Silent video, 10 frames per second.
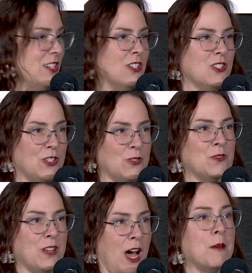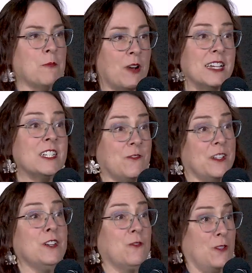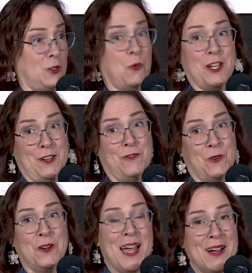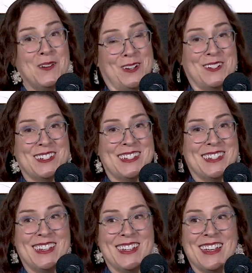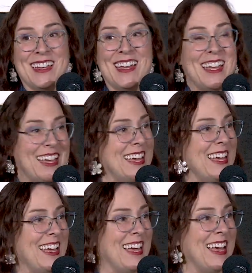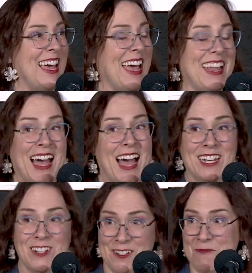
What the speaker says: do not breastfeed for 24 hours. And I couldn't